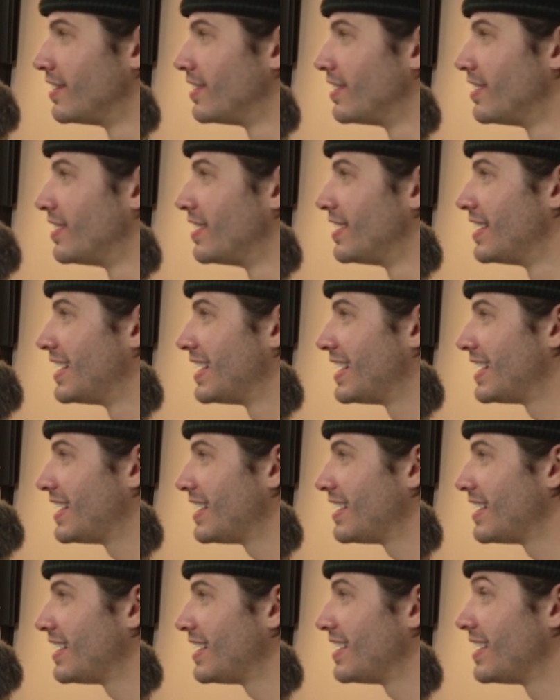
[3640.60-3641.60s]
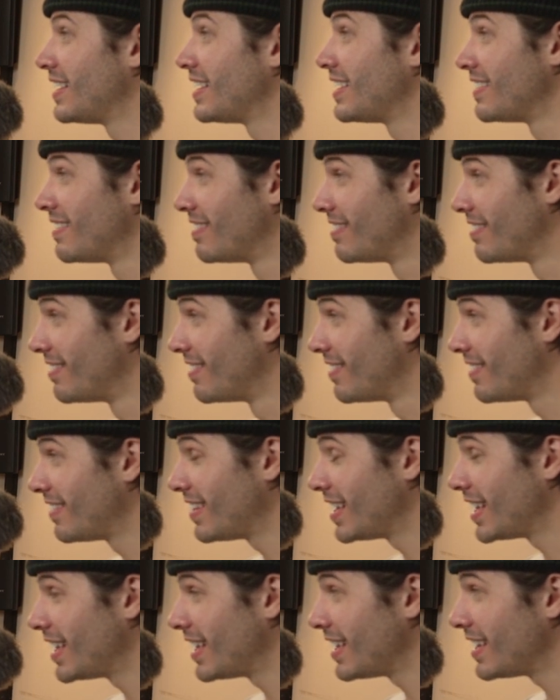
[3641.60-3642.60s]
And
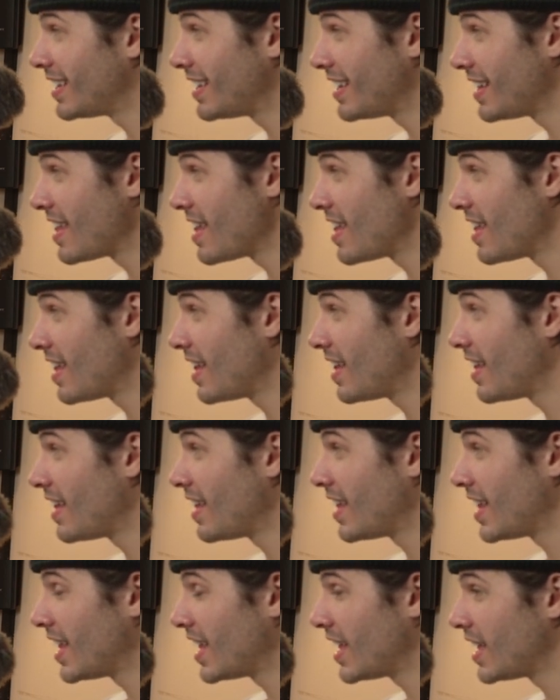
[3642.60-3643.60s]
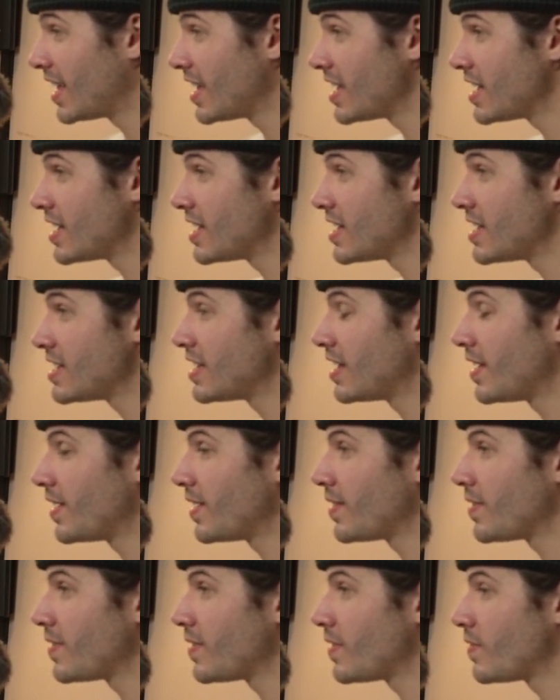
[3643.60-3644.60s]
at least you're not making
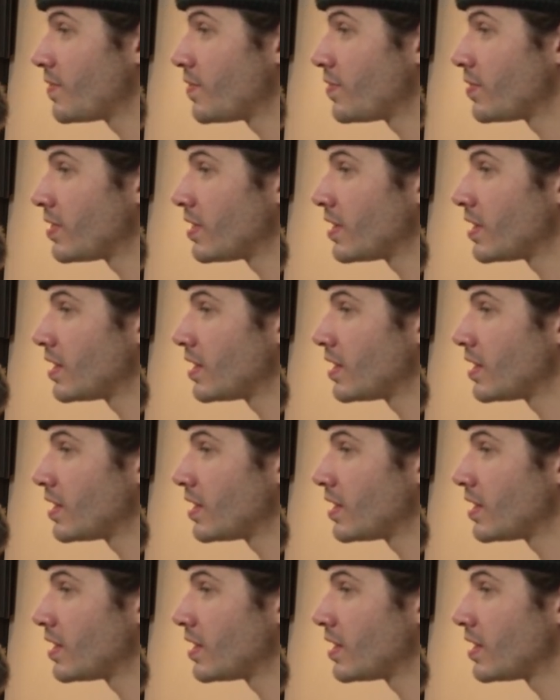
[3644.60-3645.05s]
NFTs for a